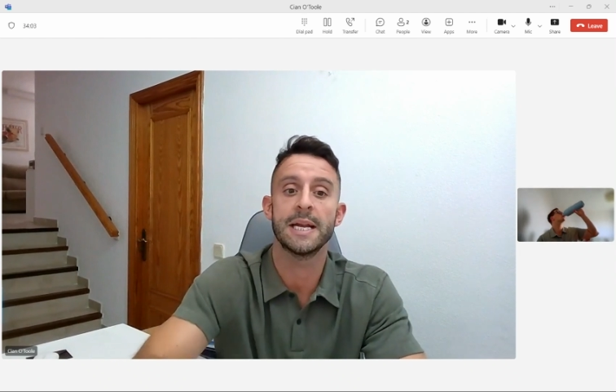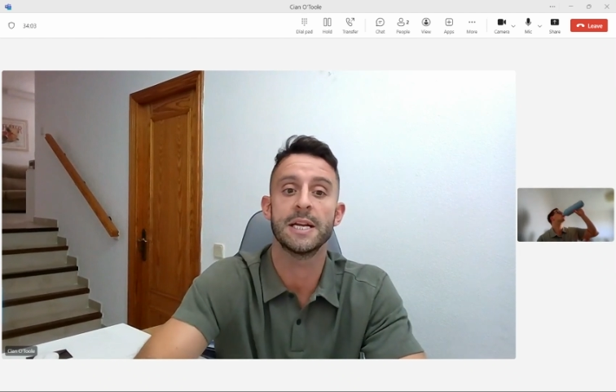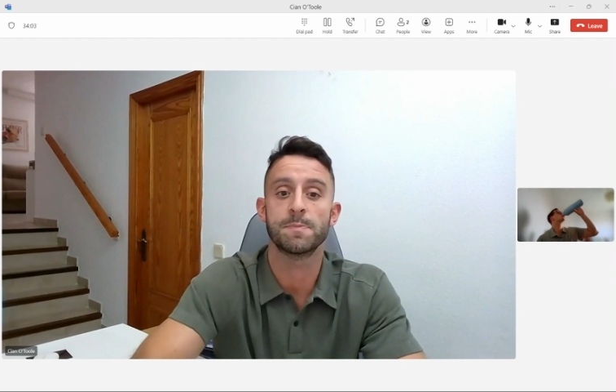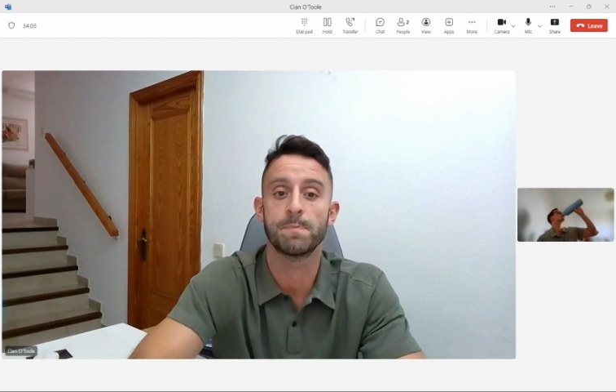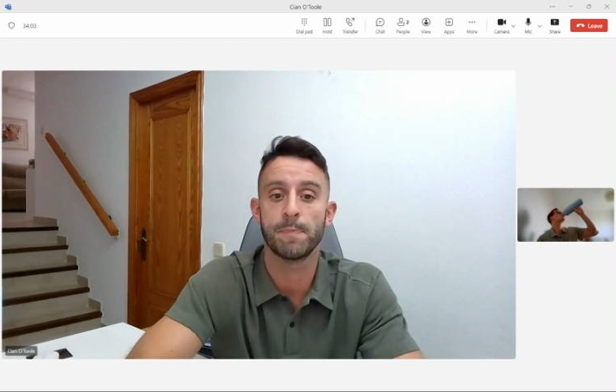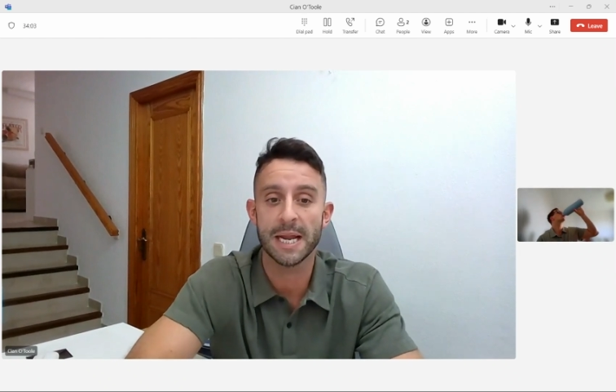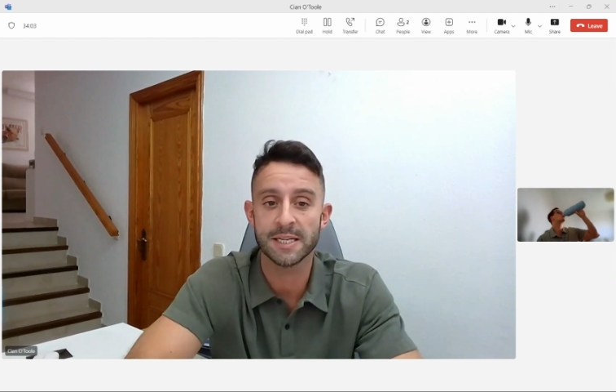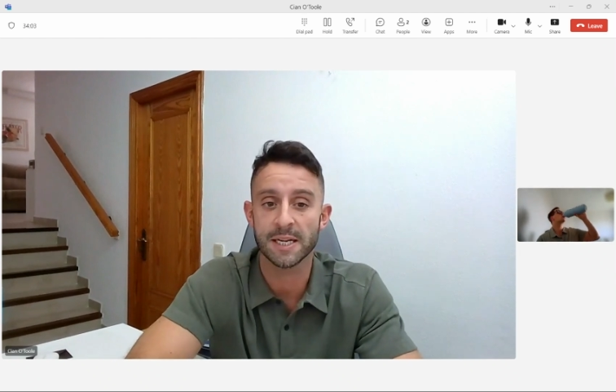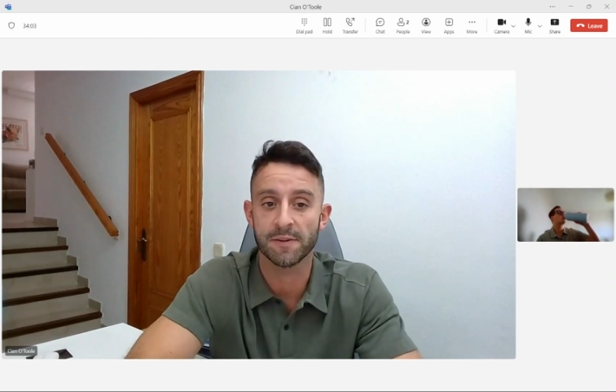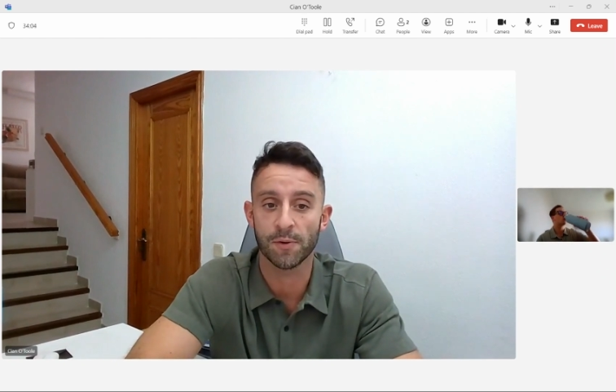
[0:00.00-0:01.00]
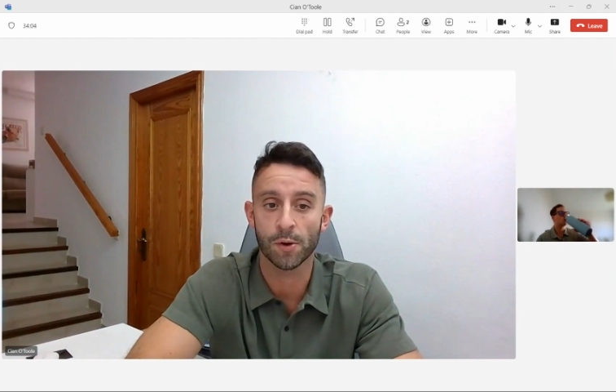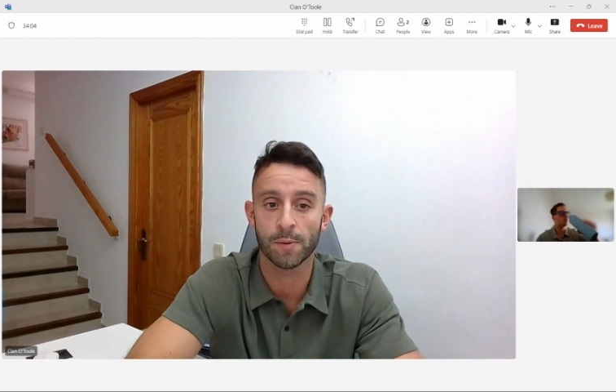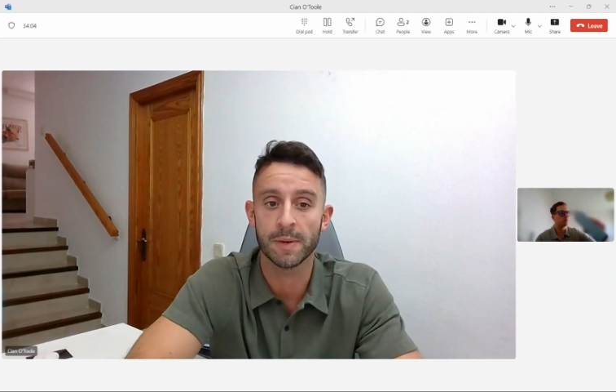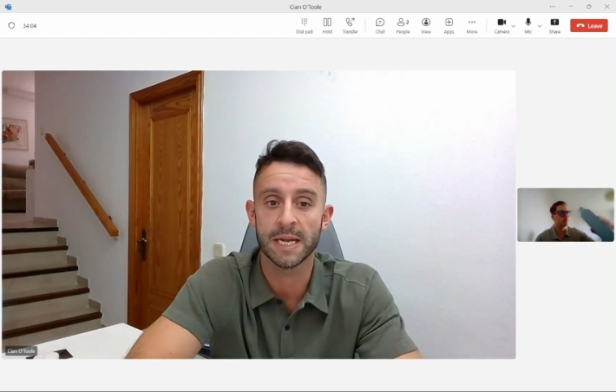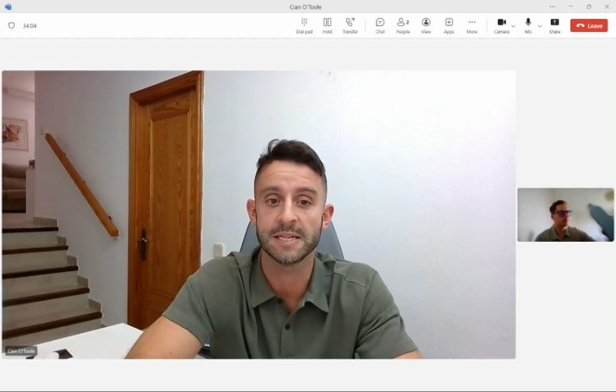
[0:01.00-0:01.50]
in its basic
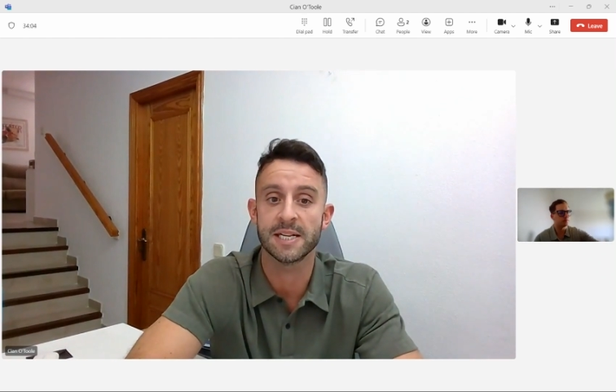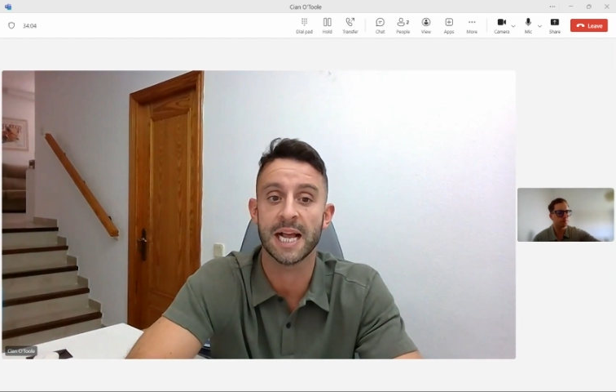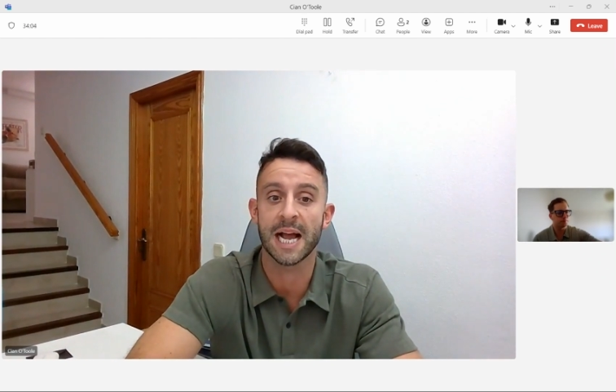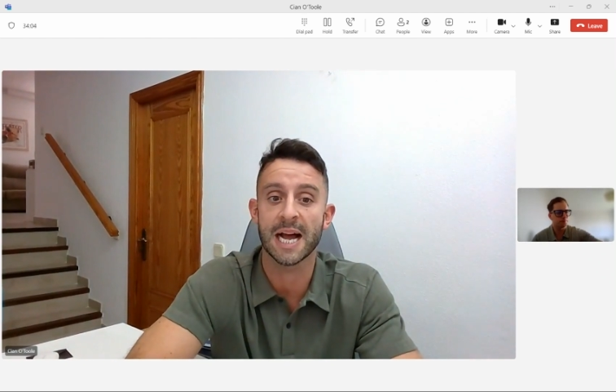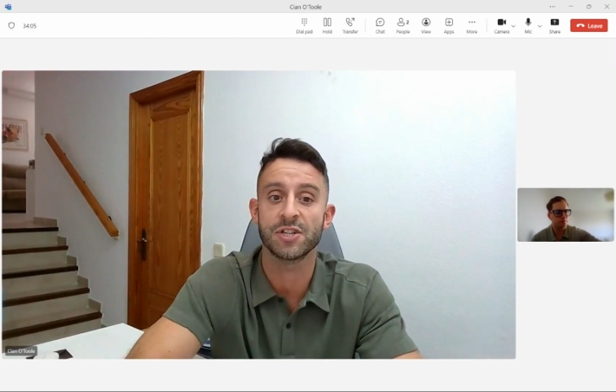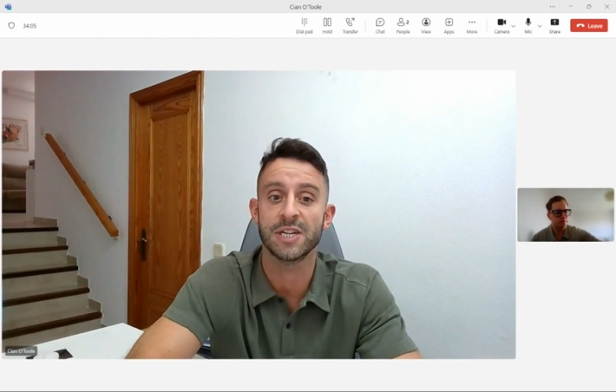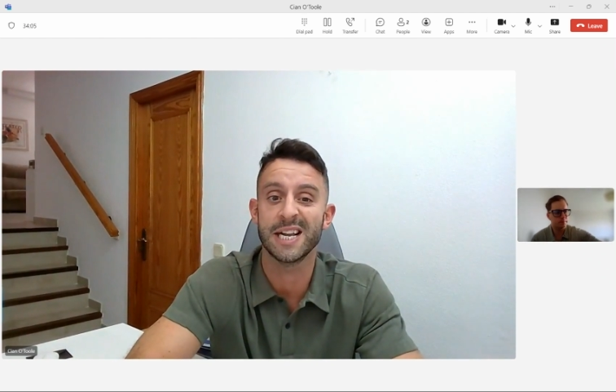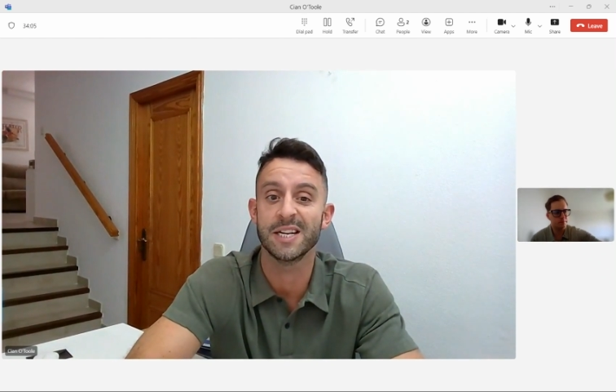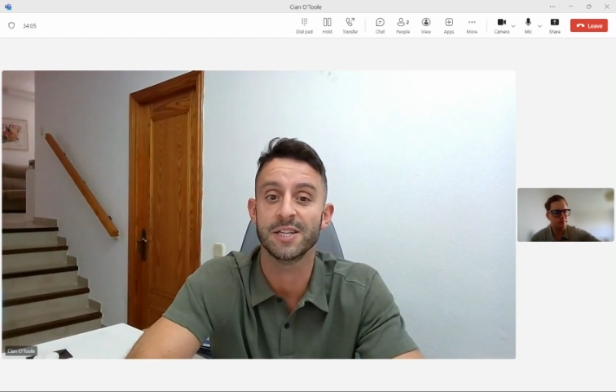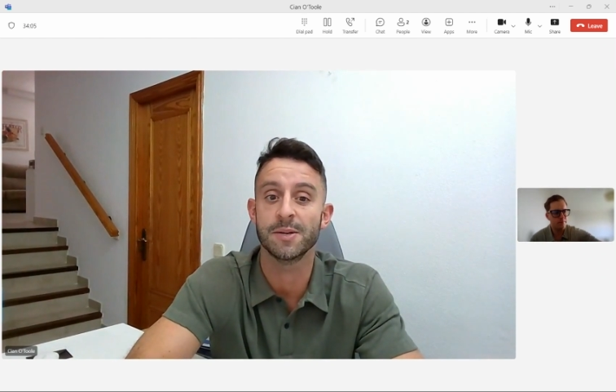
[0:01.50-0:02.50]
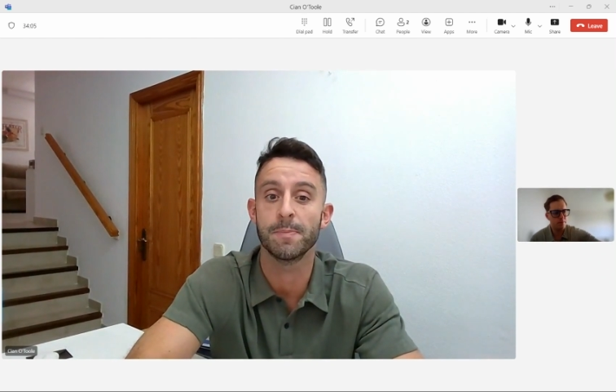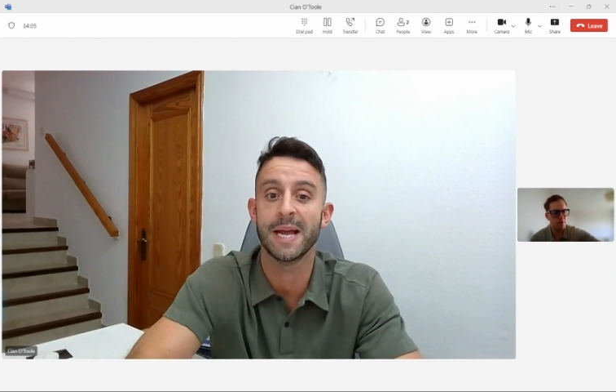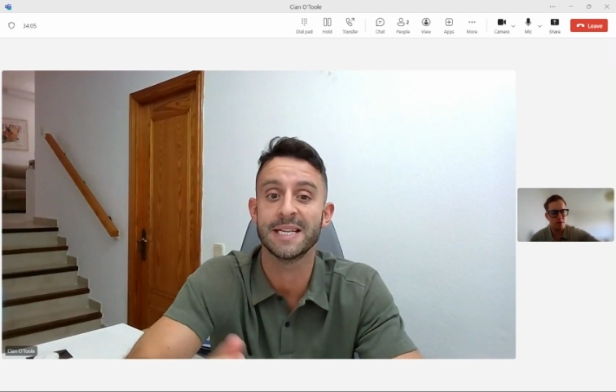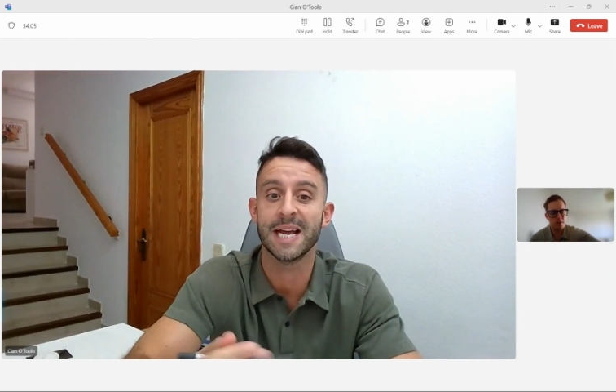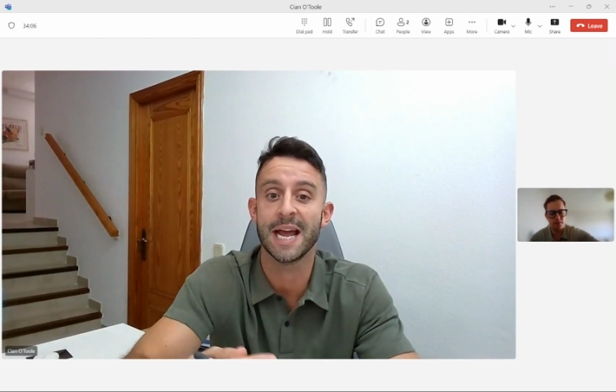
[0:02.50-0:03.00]
form is the cash needed to
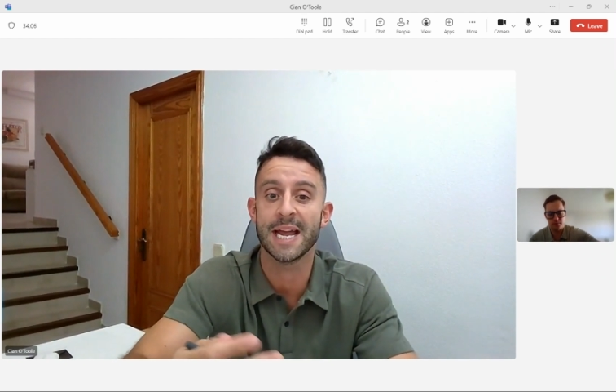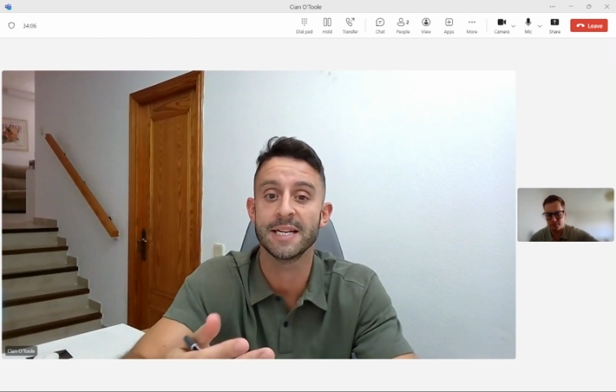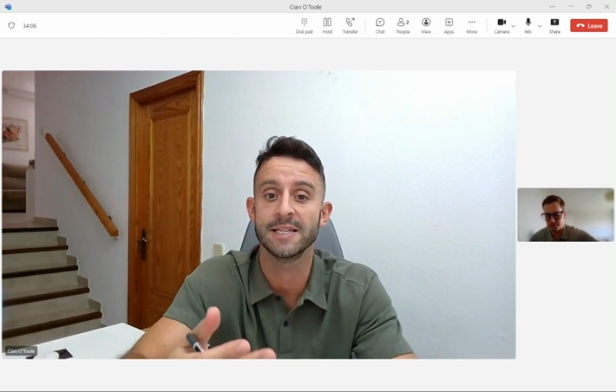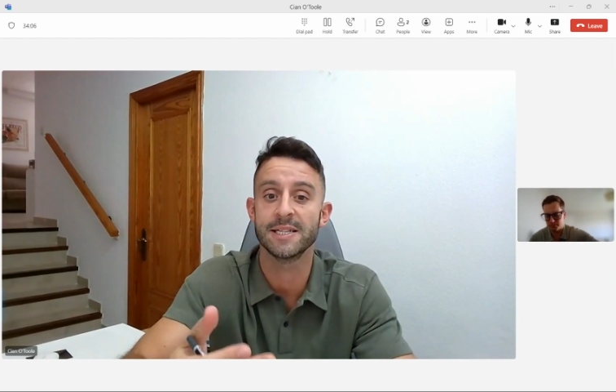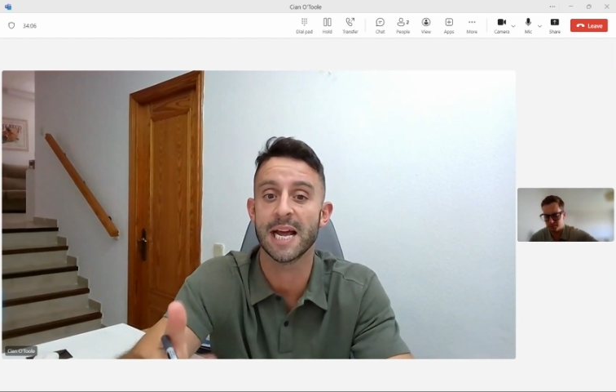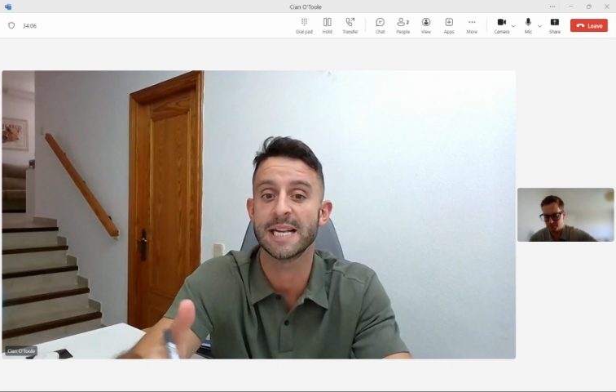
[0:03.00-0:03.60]
maintain